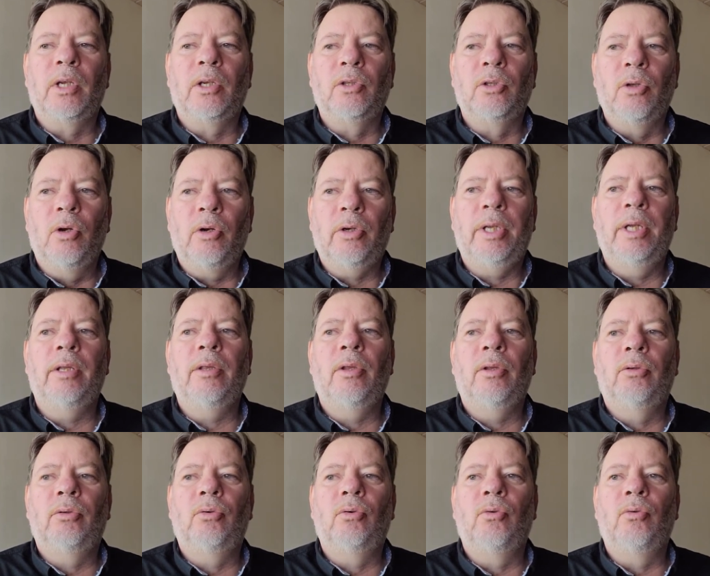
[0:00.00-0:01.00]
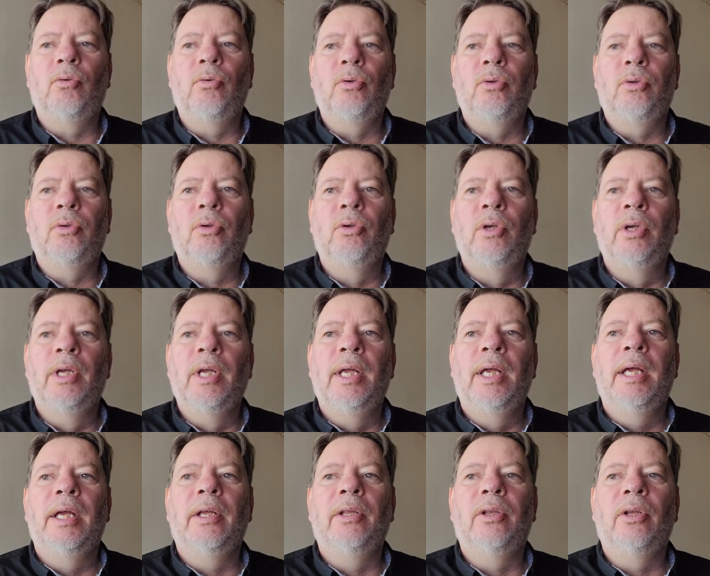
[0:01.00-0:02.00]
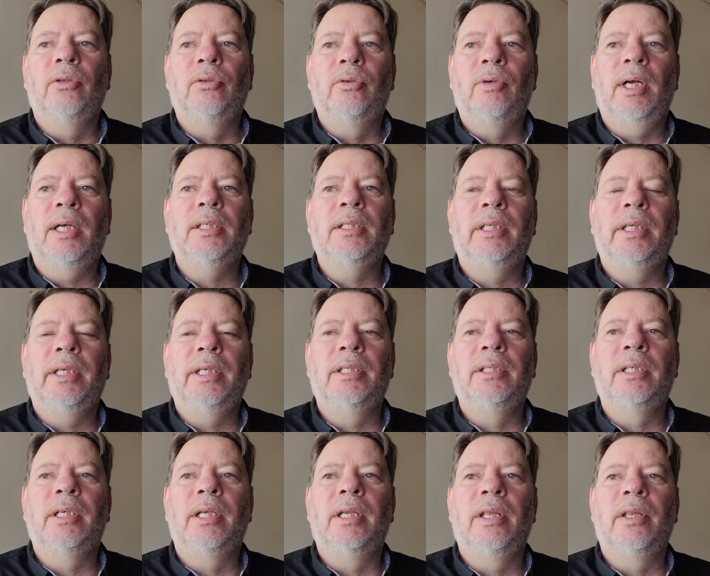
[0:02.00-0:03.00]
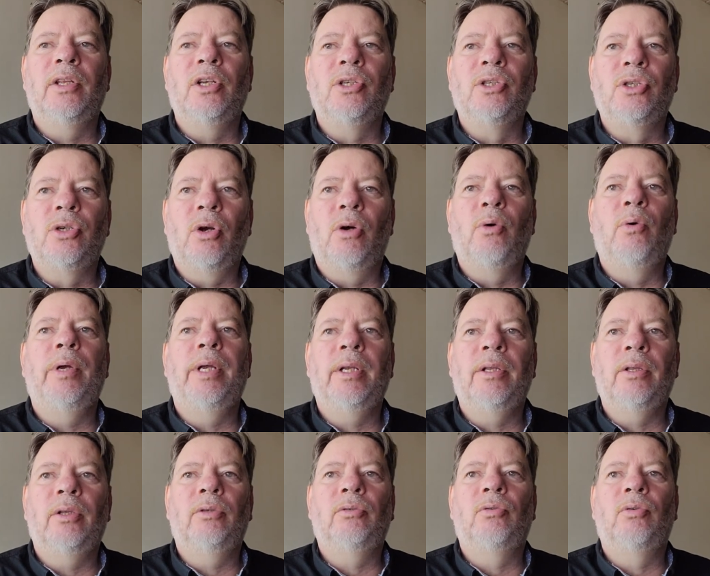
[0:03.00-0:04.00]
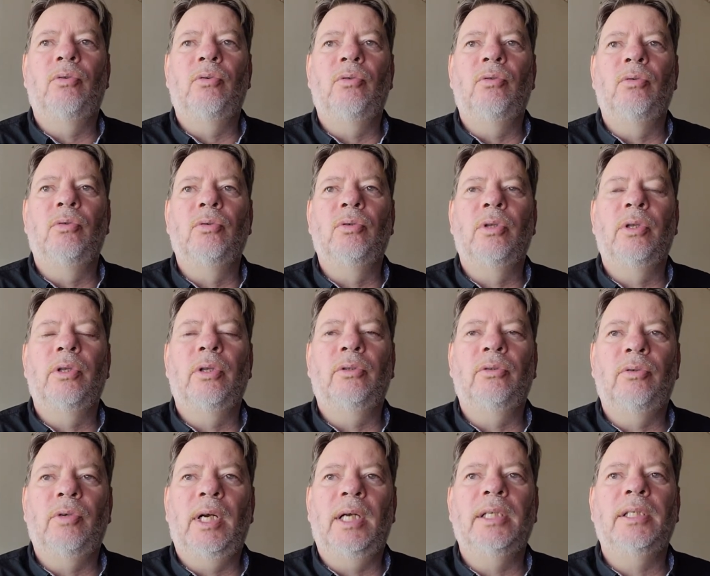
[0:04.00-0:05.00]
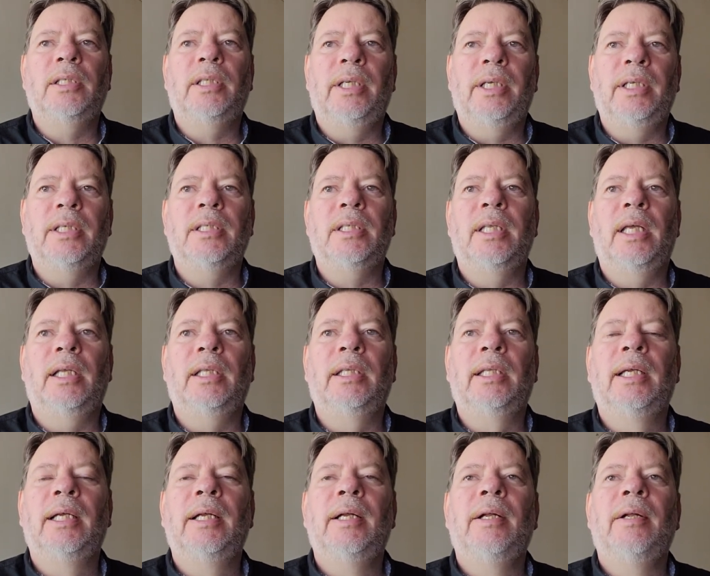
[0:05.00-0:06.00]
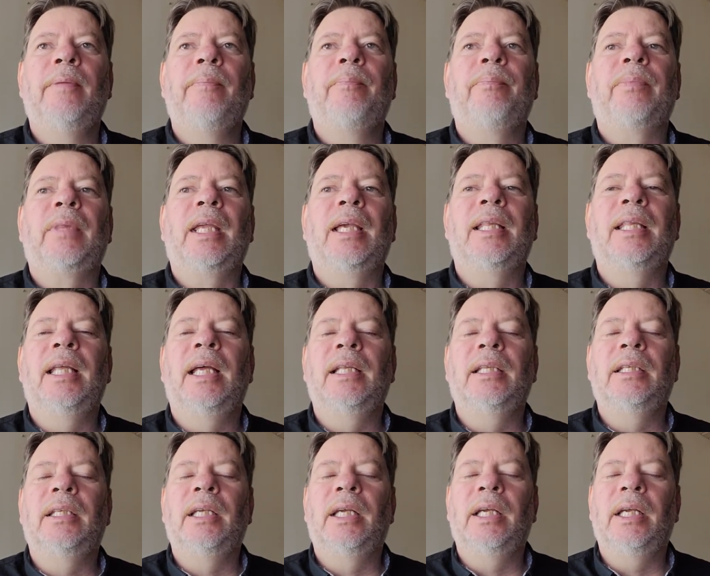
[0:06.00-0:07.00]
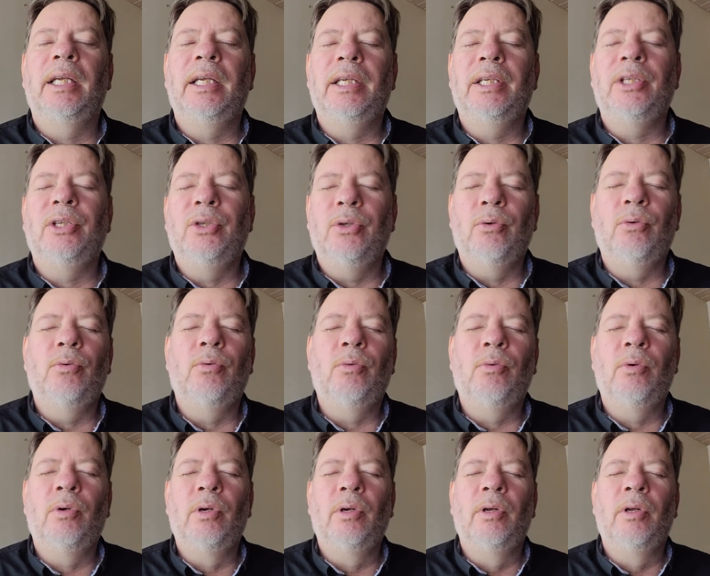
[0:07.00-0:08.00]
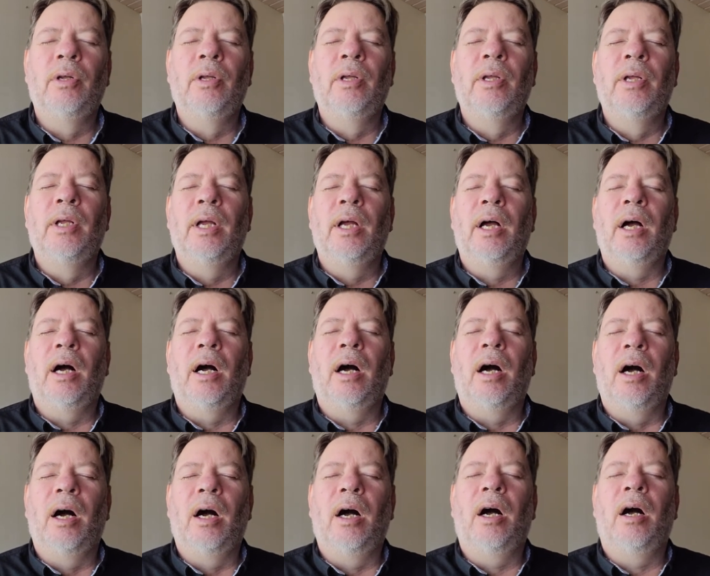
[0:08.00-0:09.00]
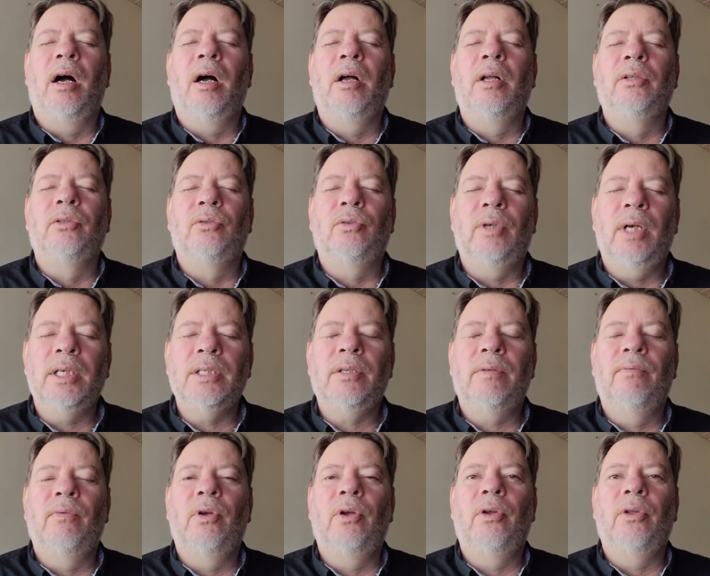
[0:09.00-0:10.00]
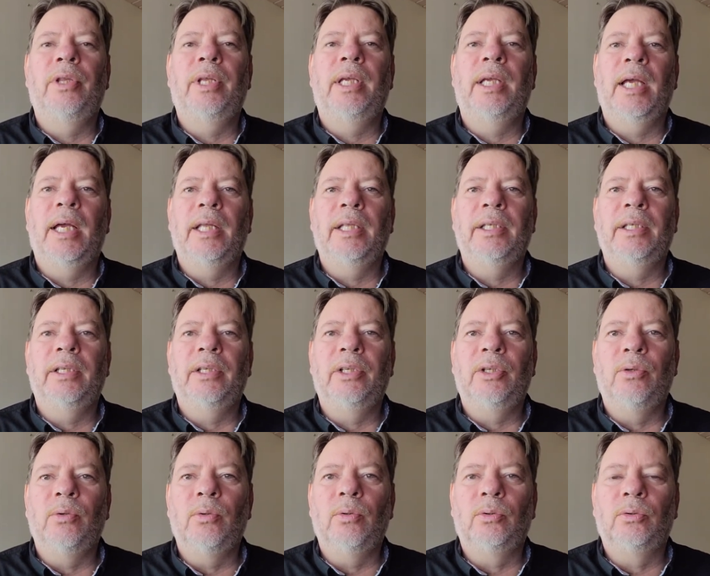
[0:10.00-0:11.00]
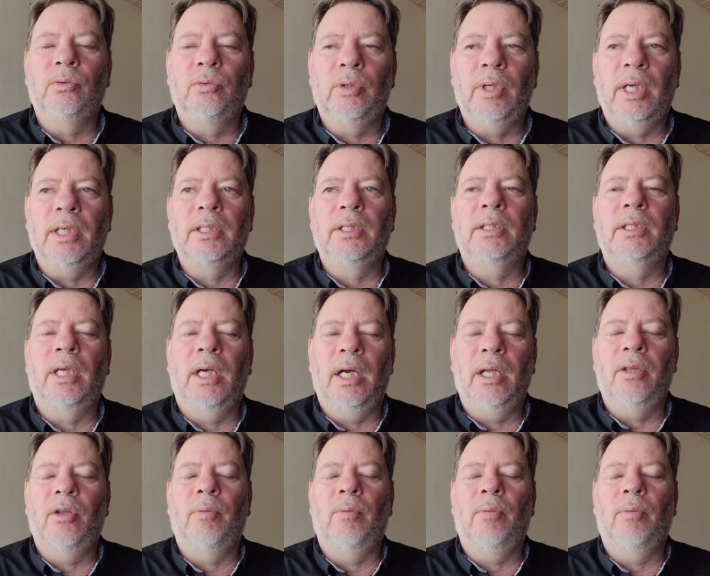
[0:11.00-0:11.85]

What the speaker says: talking the truth. The trust is showing the truth. The trust is that you are trustworthy and you trust other